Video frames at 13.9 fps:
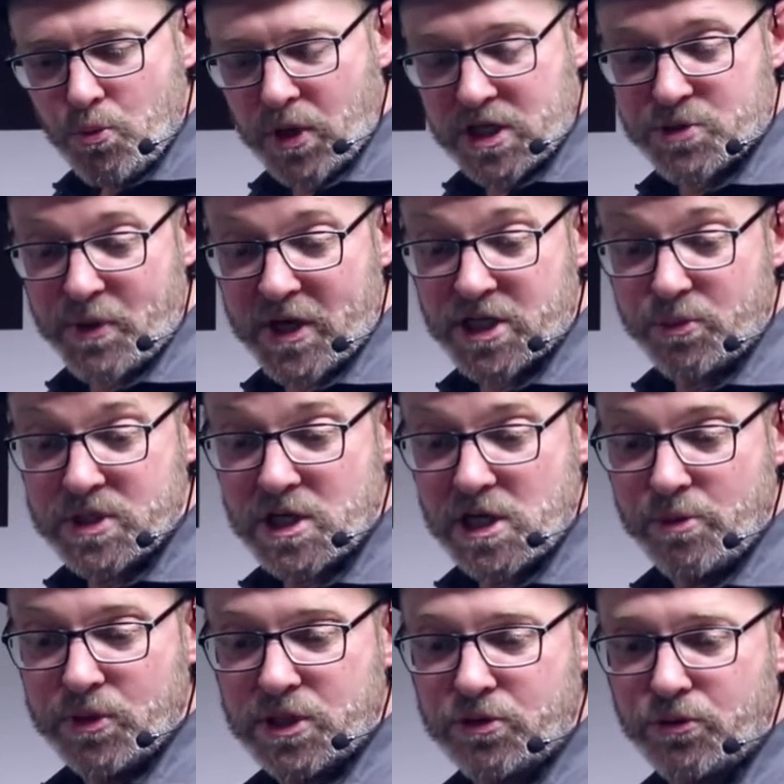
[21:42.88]
Because spectrum is a
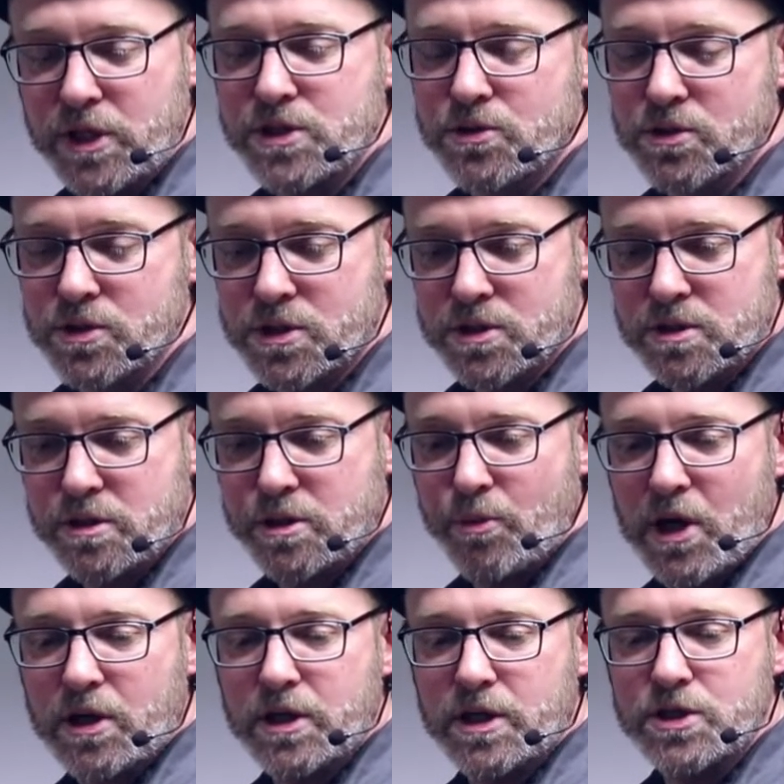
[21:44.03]
limited resource, the
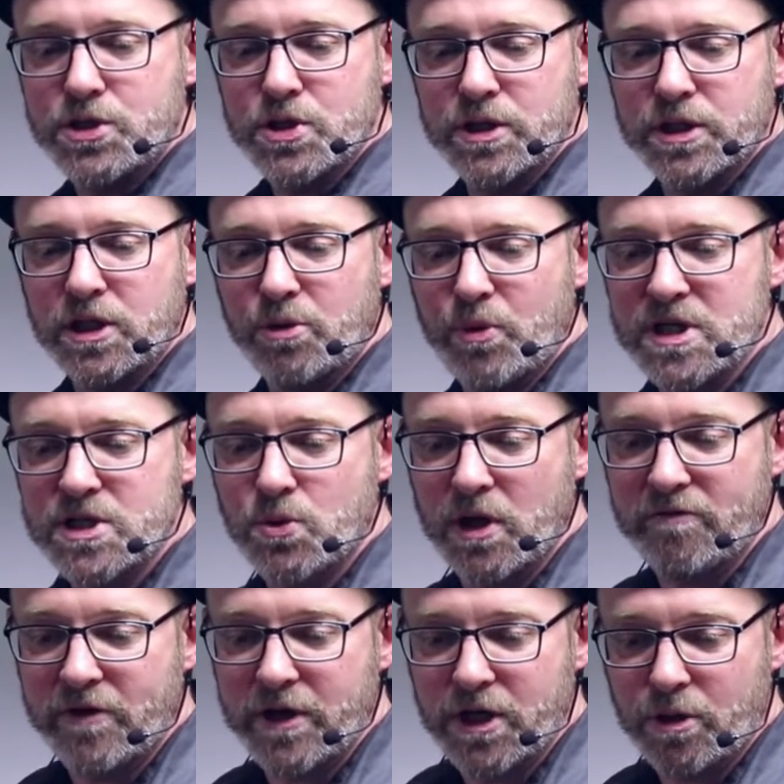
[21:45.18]
market ensured that the best
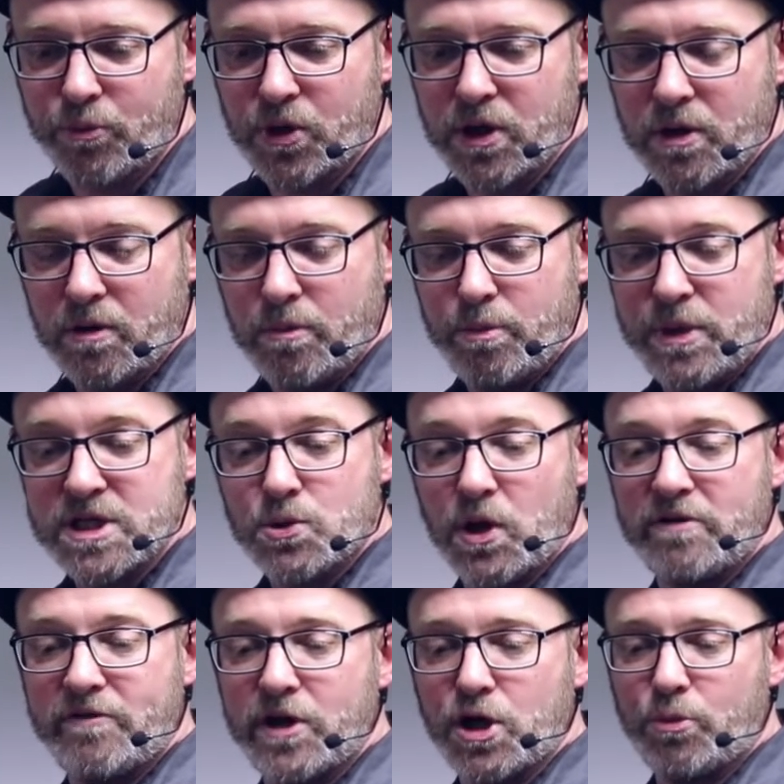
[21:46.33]
qualified
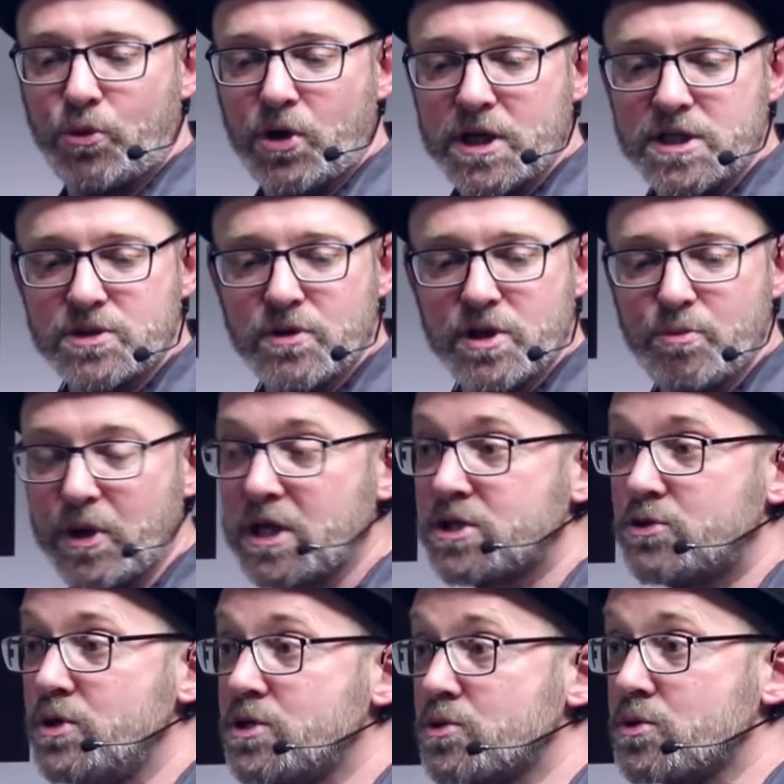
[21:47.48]
operators with the
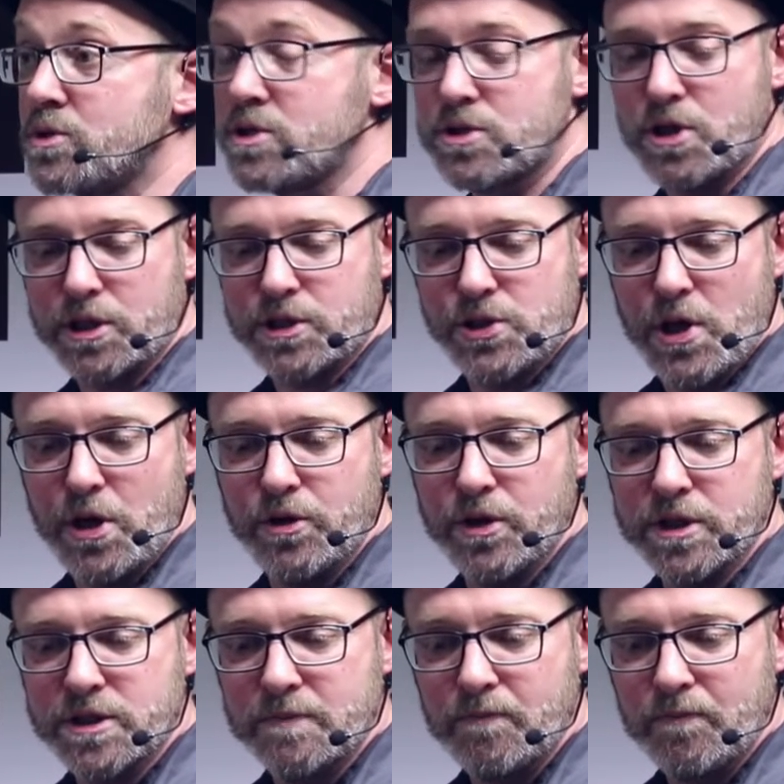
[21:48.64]
biggest resources got to own
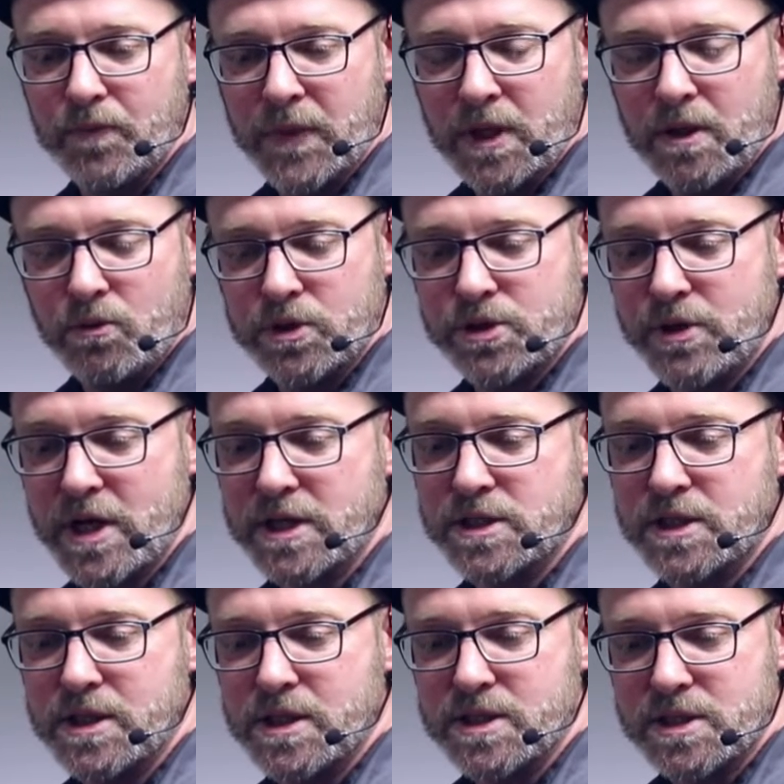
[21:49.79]
it, which
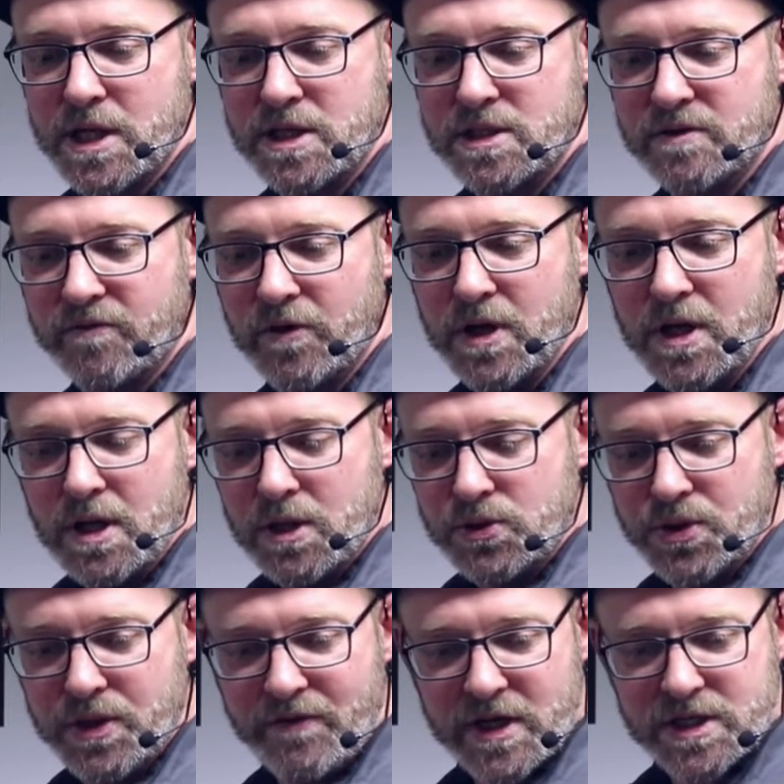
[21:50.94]
created an incentive
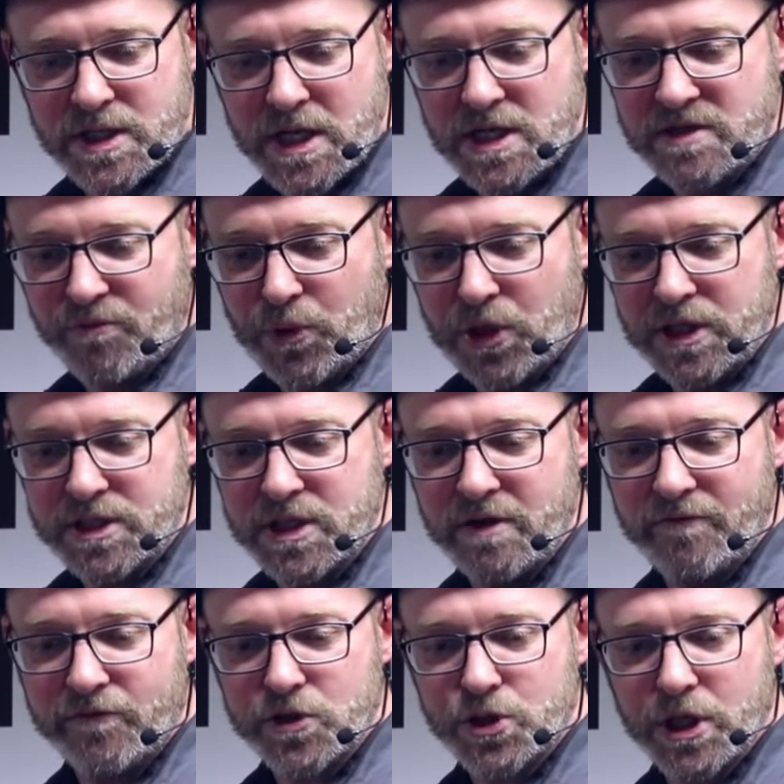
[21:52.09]
to invest tens of billions
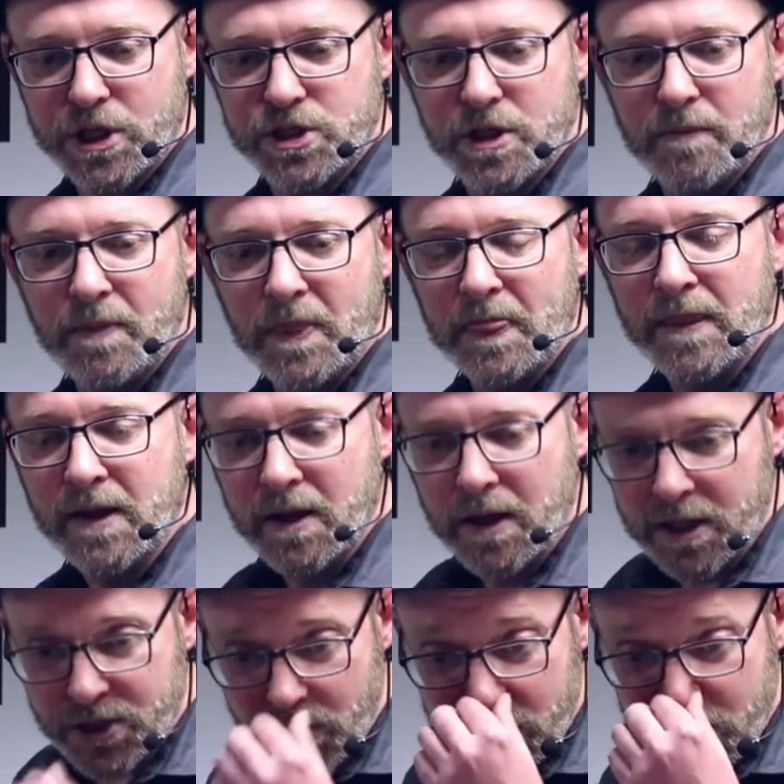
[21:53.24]
in infrastructure
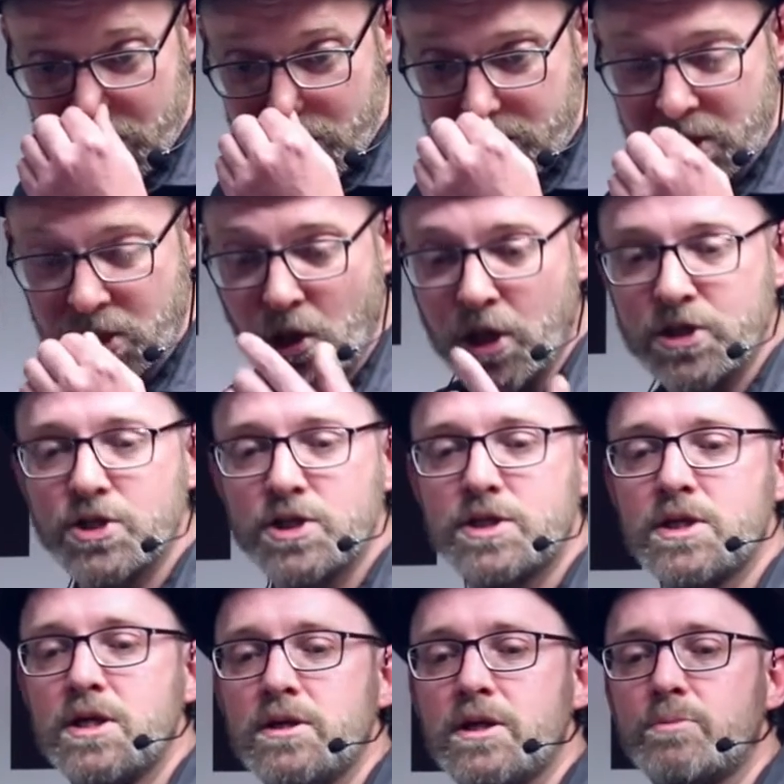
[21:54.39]
and to introduce
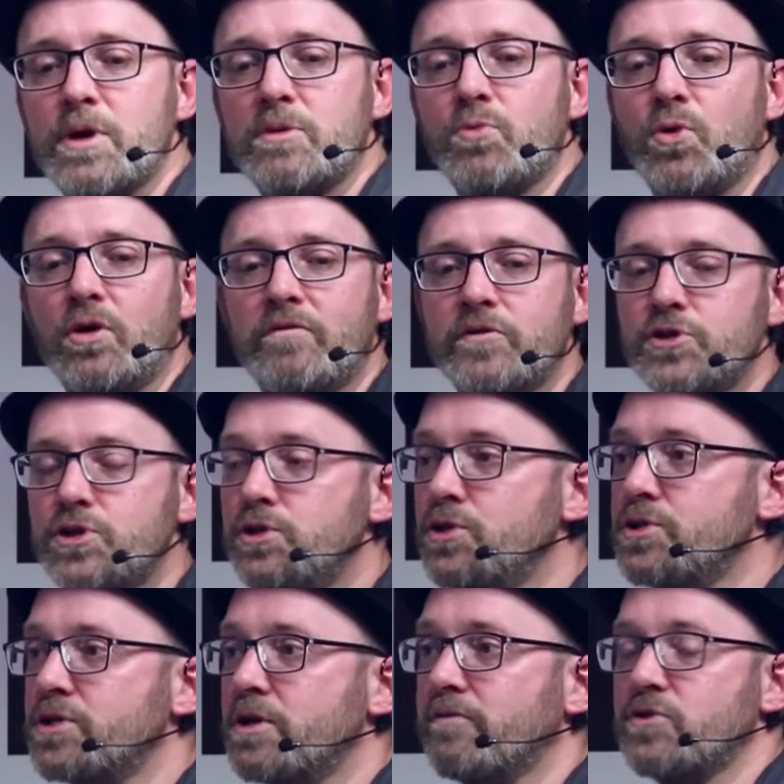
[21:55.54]
technologies that made more efficient
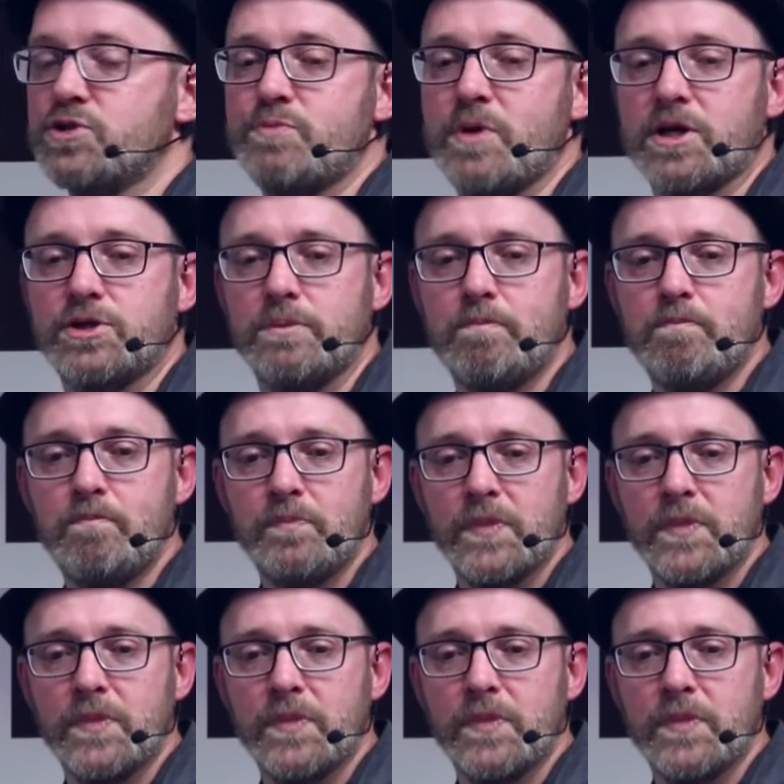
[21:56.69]
use of the spectrum.